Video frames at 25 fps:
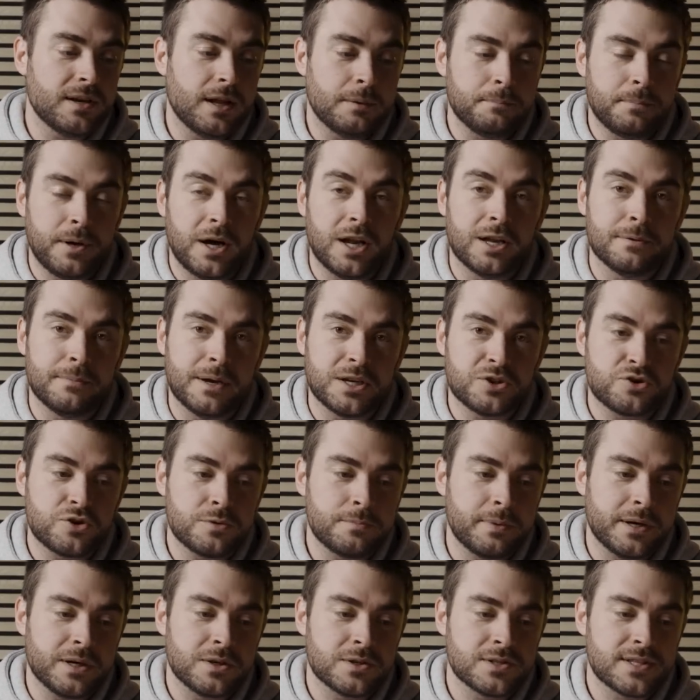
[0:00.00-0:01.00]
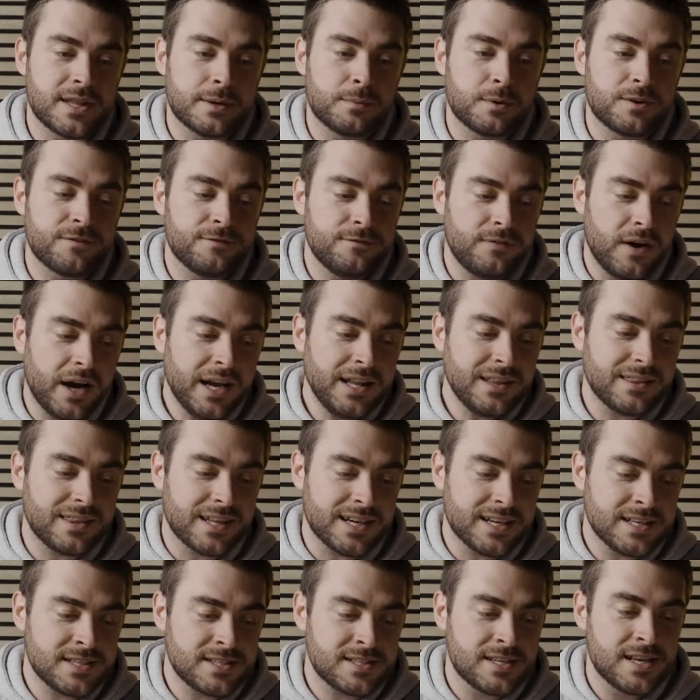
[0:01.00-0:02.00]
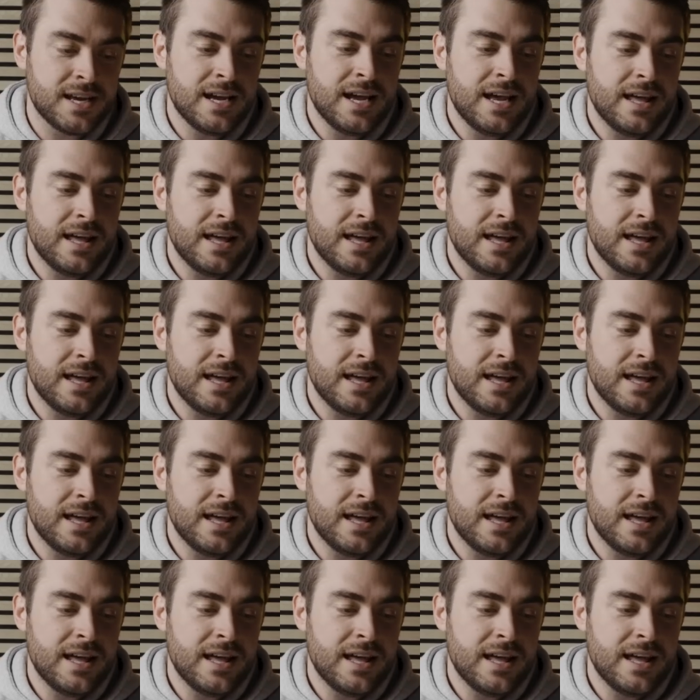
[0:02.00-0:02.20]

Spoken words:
and parliamentary bills. They would find this.